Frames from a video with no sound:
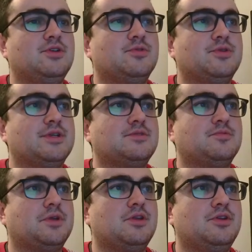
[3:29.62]
is
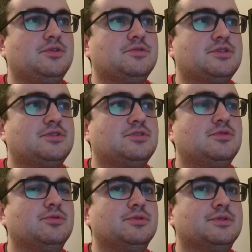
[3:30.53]
we can use this
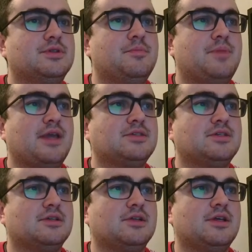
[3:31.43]
tool to
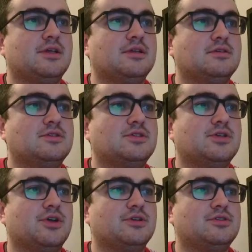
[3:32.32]
basically
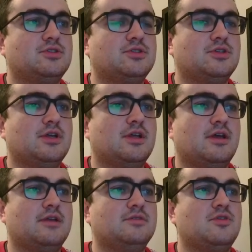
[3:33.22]
search,
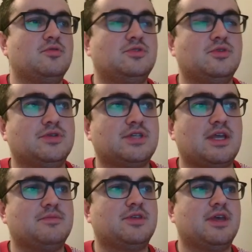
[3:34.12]
do, do the
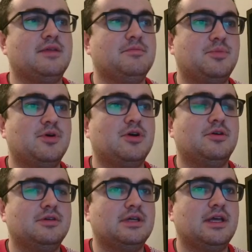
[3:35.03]
same thing,
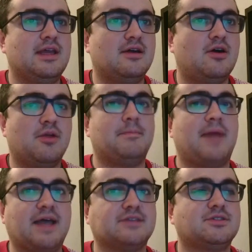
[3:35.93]
but en
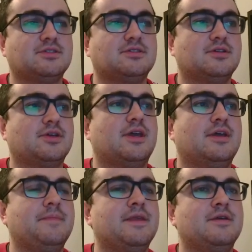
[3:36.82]
masse, okay?
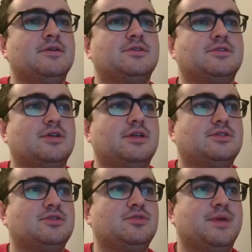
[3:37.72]
So let's
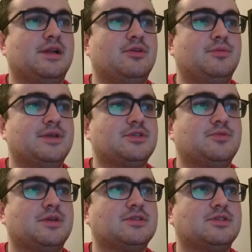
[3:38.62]
zoom in a little bit so we
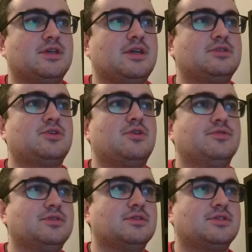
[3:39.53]
can see. Just go
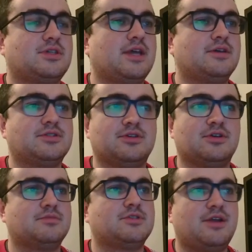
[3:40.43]
on Scale
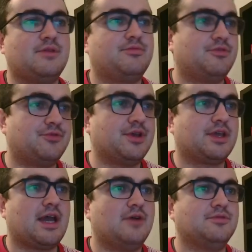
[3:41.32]
SERP, sign up for a free
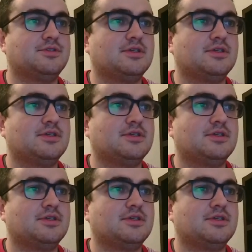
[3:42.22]
account.